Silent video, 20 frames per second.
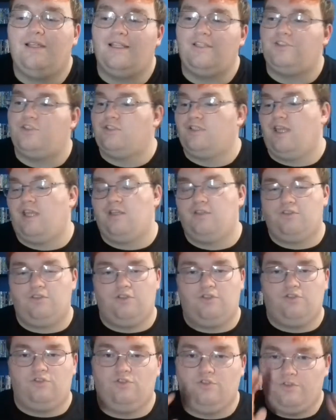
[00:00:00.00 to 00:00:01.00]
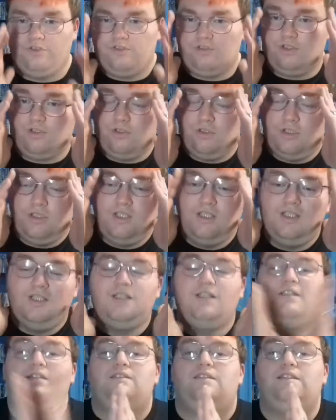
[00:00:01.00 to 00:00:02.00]
Let's just get into the story. So
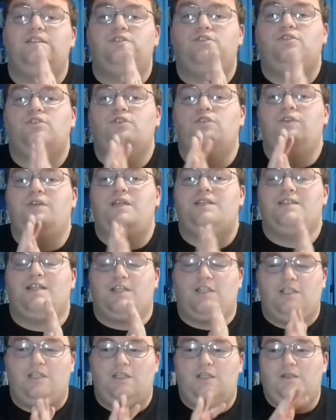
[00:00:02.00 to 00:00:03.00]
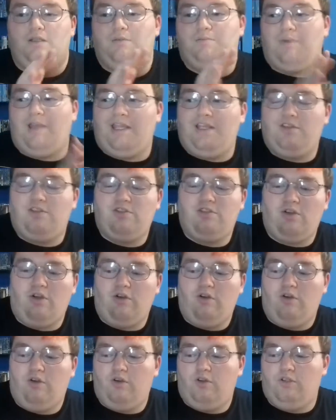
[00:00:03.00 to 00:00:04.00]
this story is actually based
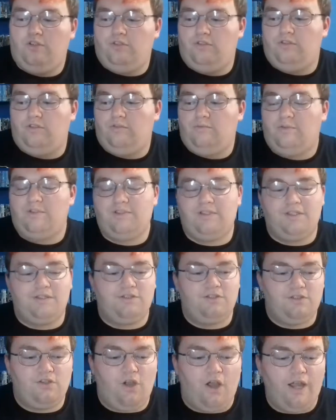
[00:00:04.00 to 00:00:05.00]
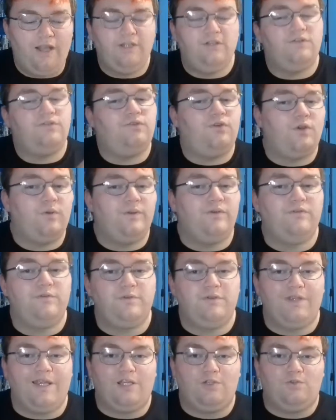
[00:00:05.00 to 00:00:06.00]
on, well, it's kind of following
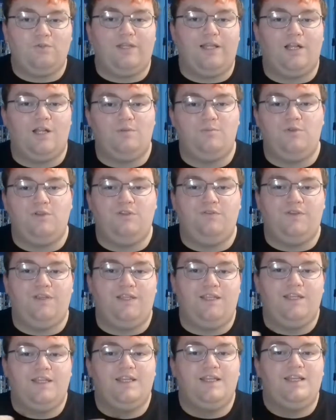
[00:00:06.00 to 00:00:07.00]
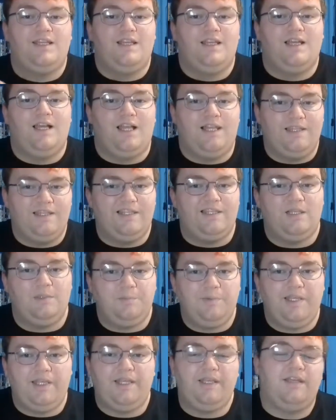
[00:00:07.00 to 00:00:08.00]
from the actual Lego movie a little
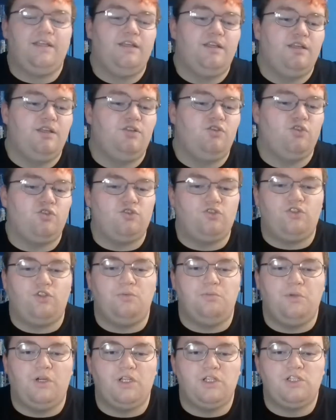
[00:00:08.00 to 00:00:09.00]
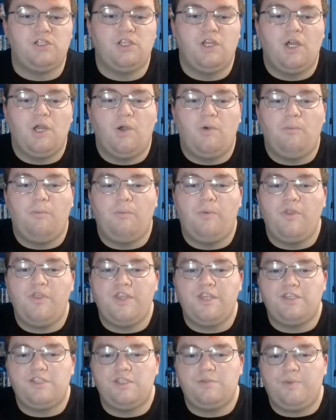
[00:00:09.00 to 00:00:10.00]
bit, not too much, but
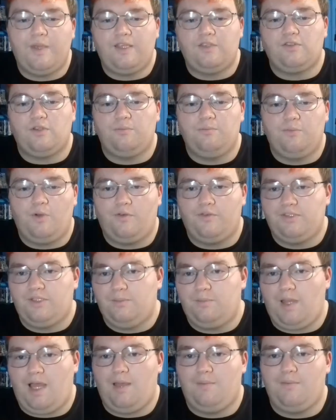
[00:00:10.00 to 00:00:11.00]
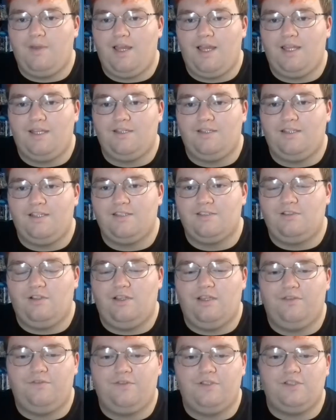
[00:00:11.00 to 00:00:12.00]
this is based on obviously Batman and his
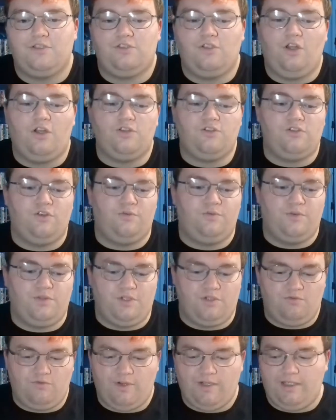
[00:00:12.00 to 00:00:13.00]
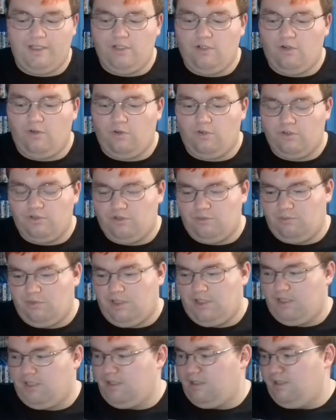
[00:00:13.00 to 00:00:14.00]
life, and it starts off with this really awesome
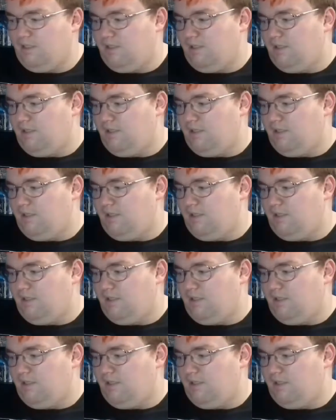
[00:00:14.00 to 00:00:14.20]
like